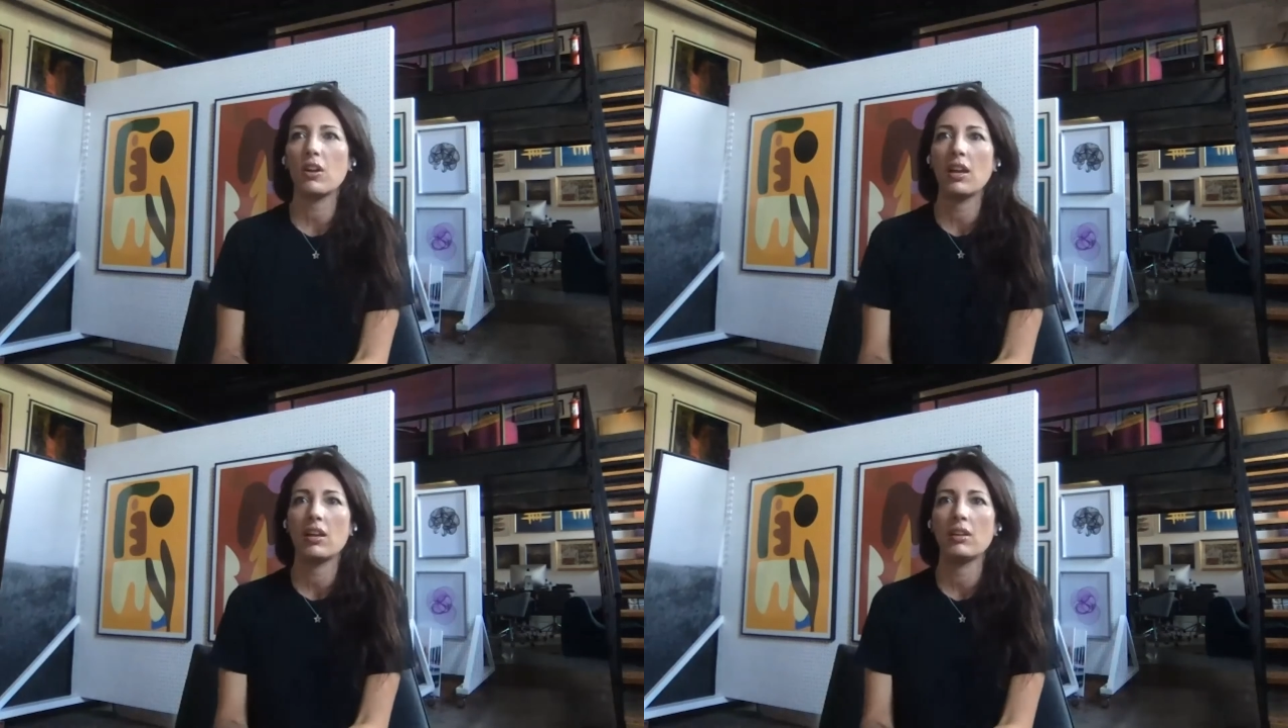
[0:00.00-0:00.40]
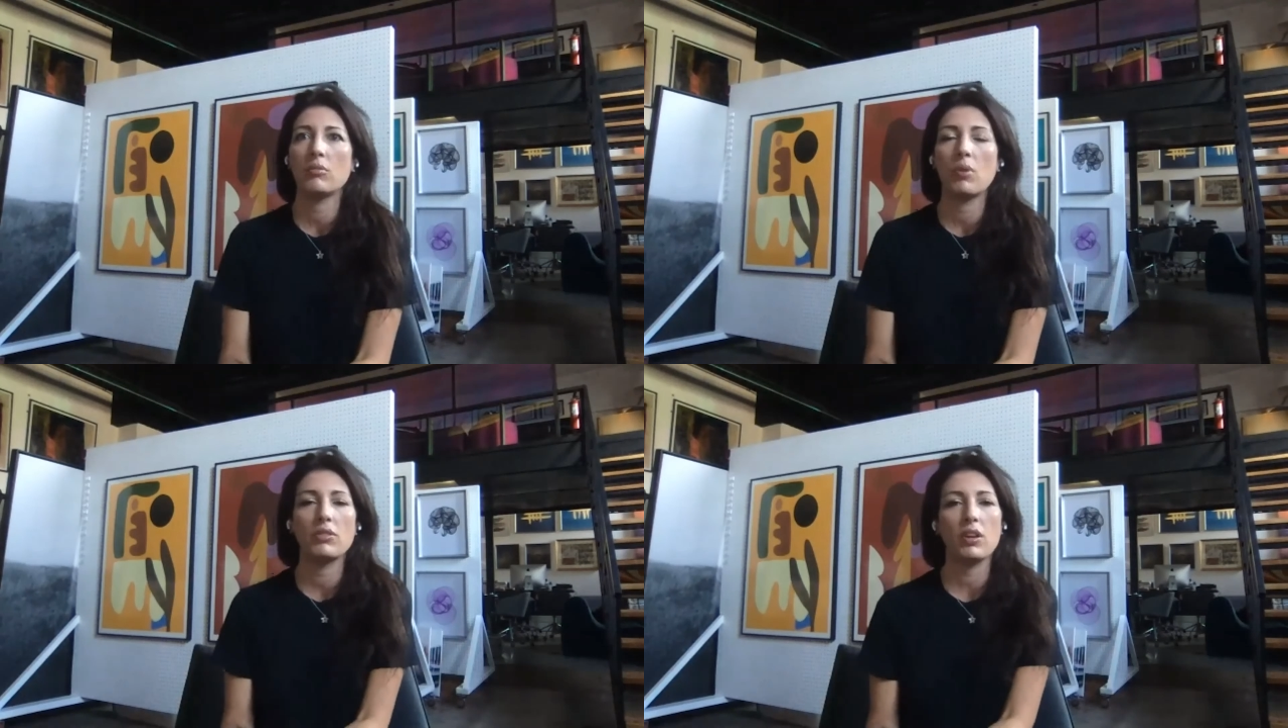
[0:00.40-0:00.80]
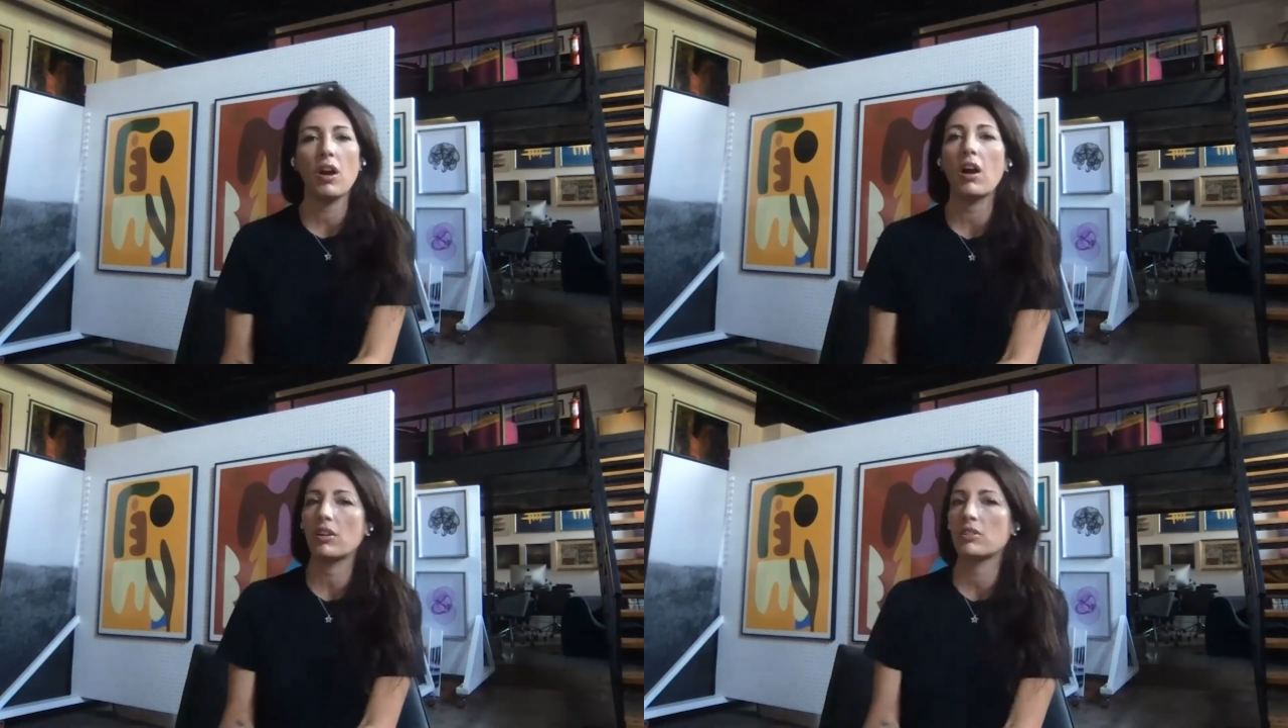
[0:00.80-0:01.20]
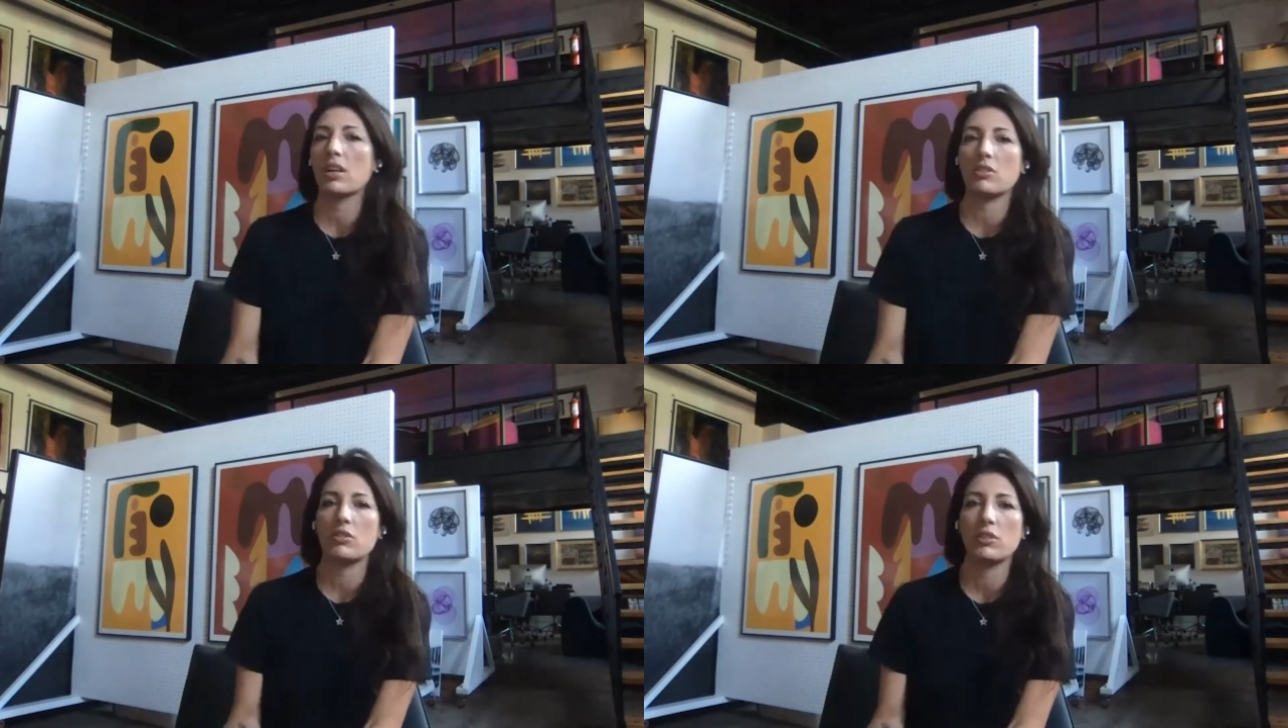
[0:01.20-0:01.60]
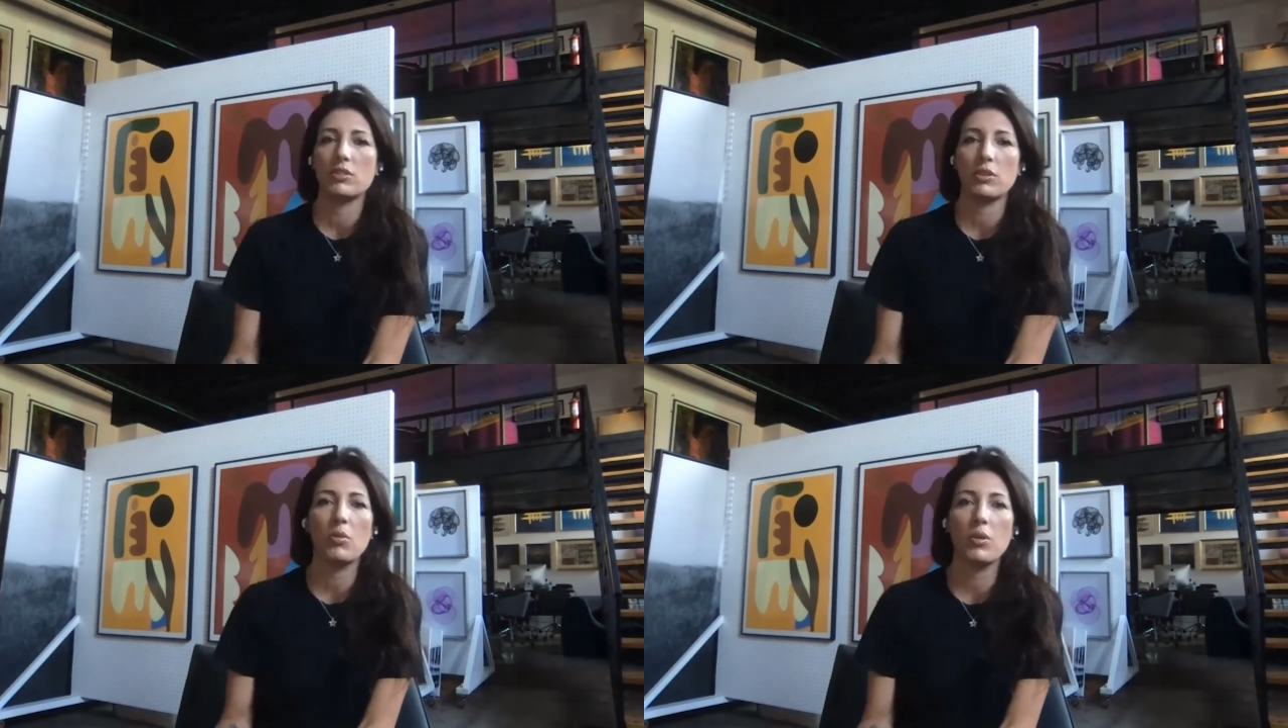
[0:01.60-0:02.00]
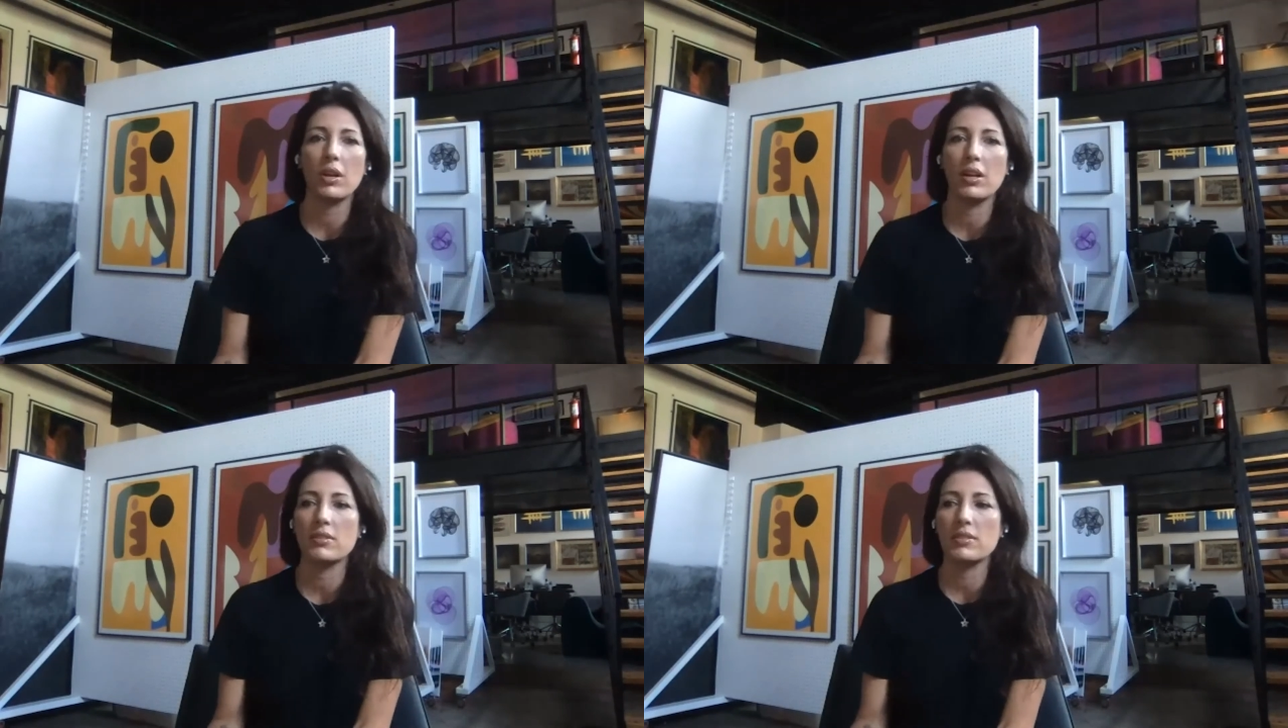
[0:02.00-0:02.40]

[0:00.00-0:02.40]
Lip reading: in what their architecture and decor is.